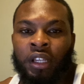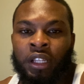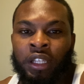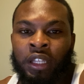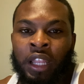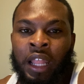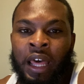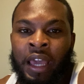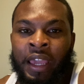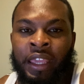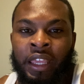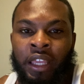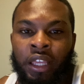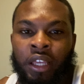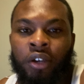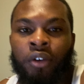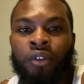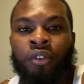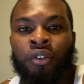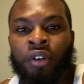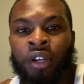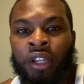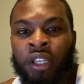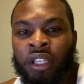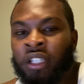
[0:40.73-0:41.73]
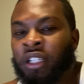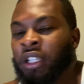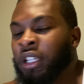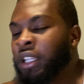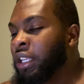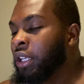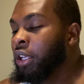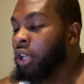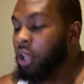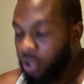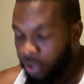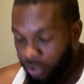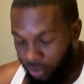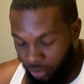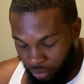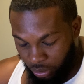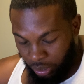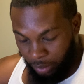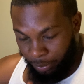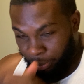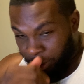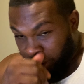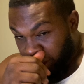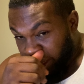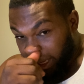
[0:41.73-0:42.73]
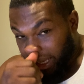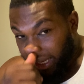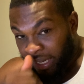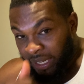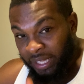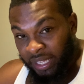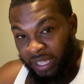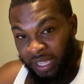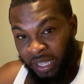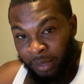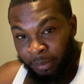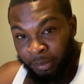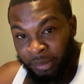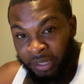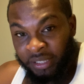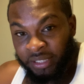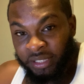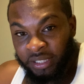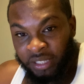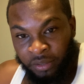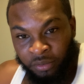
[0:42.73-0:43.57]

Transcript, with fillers: like, or, or put any comments.